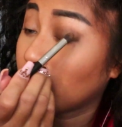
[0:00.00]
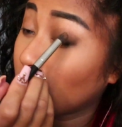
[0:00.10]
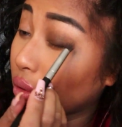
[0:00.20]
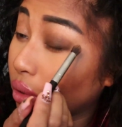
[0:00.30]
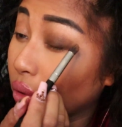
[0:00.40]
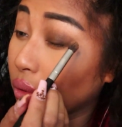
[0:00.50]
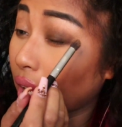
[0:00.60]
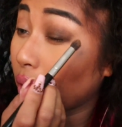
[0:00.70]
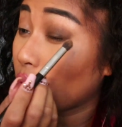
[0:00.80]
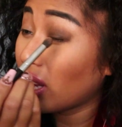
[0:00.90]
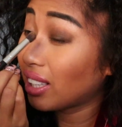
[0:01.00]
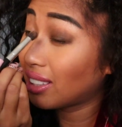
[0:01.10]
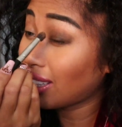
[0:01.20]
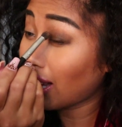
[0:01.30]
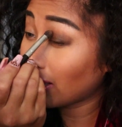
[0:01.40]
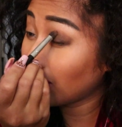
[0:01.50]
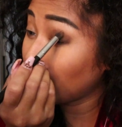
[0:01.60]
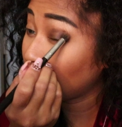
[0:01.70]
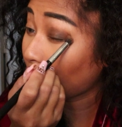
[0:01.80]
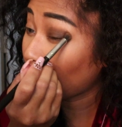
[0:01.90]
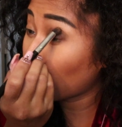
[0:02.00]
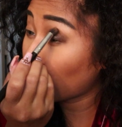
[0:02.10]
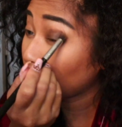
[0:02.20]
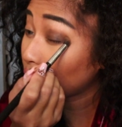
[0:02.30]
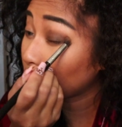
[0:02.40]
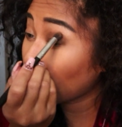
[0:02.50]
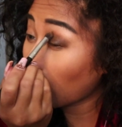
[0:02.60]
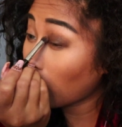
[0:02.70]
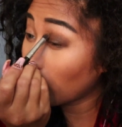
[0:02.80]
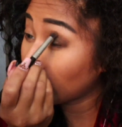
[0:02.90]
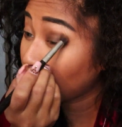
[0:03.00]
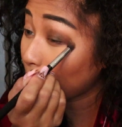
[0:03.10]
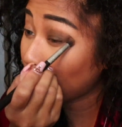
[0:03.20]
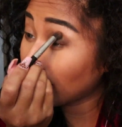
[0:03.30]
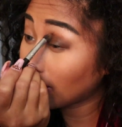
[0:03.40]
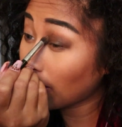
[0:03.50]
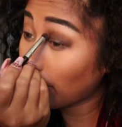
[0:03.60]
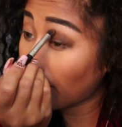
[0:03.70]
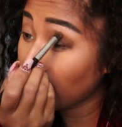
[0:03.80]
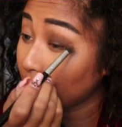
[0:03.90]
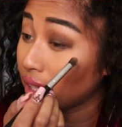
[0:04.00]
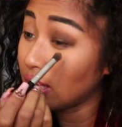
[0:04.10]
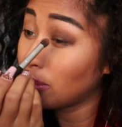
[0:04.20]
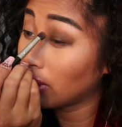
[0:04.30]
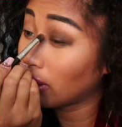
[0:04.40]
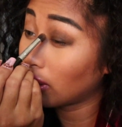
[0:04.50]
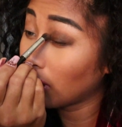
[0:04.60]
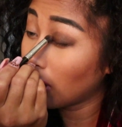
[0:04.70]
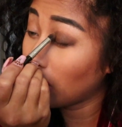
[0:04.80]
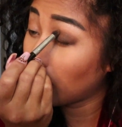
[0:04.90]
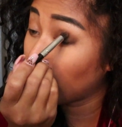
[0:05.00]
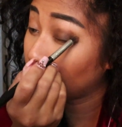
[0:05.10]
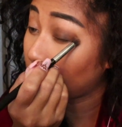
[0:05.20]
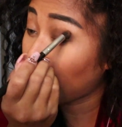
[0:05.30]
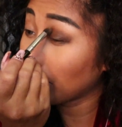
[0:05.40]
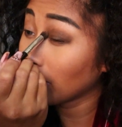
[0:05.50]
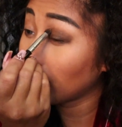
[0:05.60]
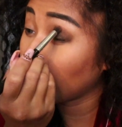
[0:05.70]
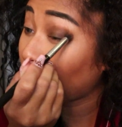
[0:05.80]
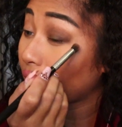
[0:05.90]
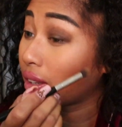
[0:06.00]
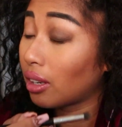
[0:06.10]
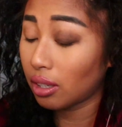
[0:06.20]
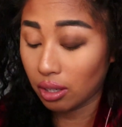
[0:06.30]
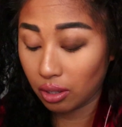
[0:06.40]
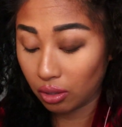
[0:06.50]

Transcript: you don't know like exactly like where to start, step by step, I have an ebook that I put together